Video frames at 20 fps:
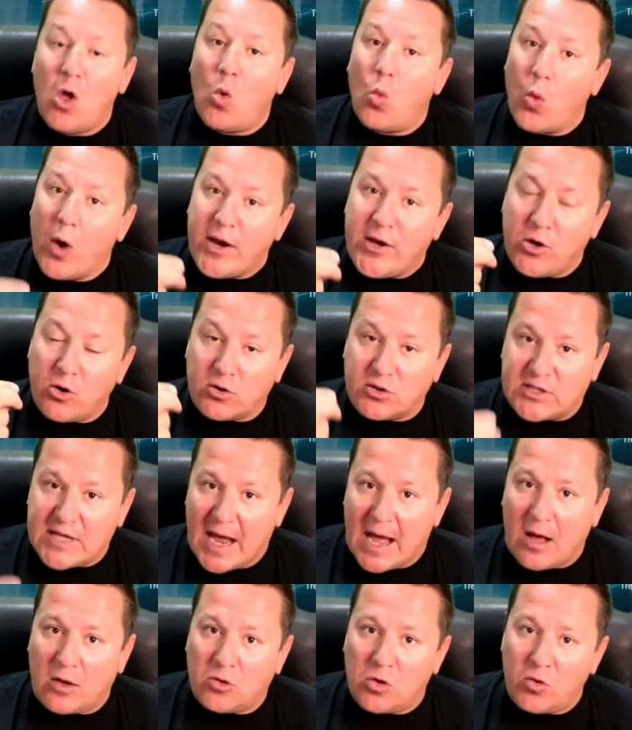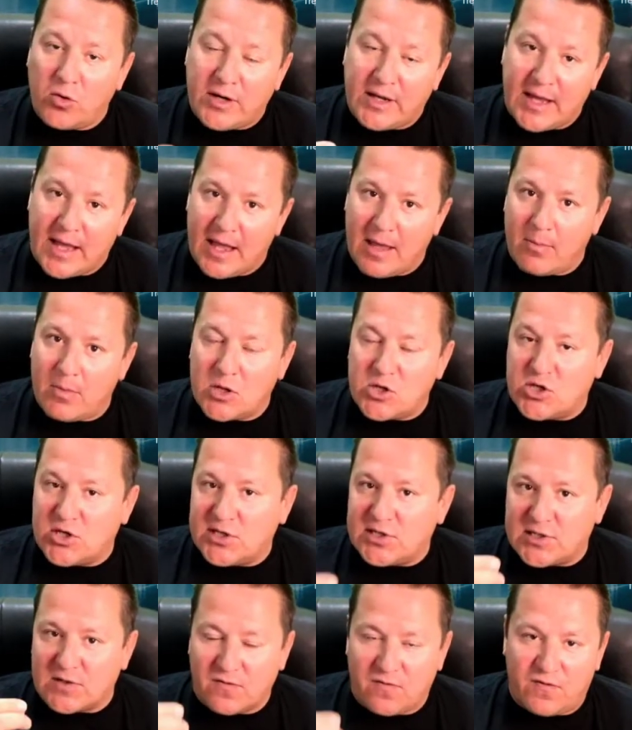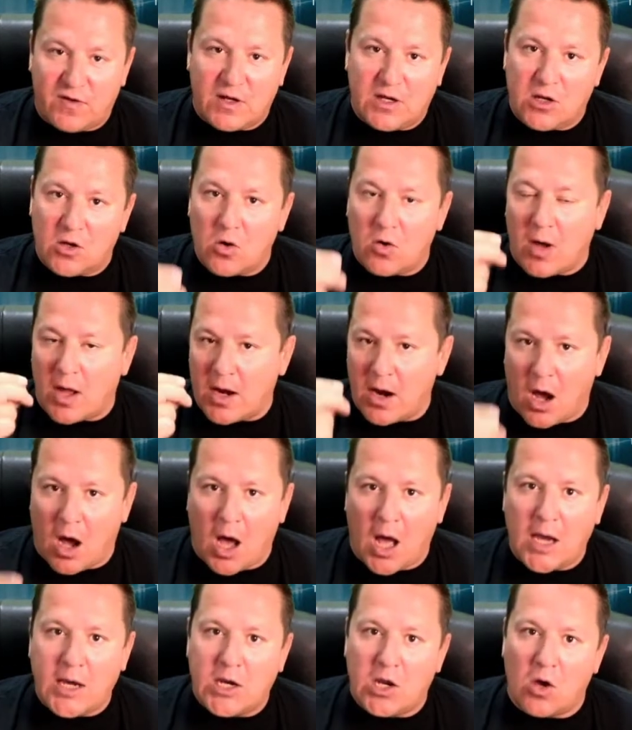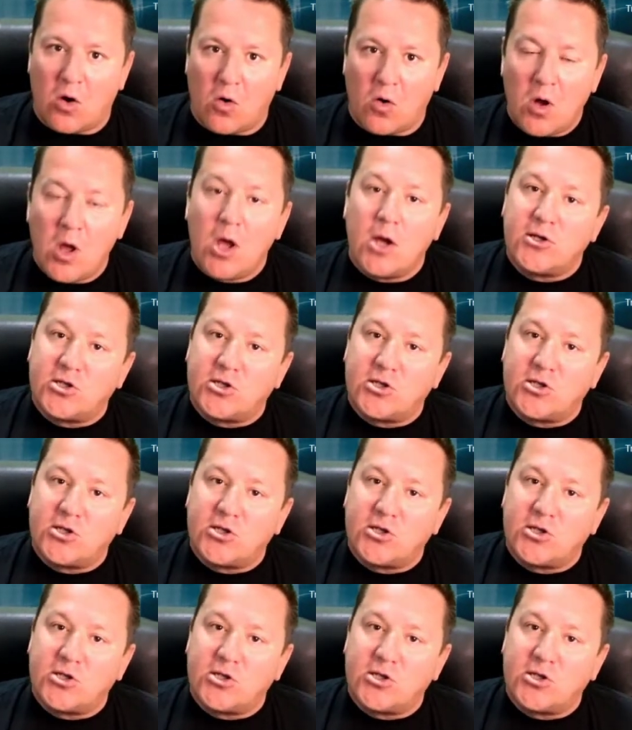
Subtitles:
when you're downloading images and video and audio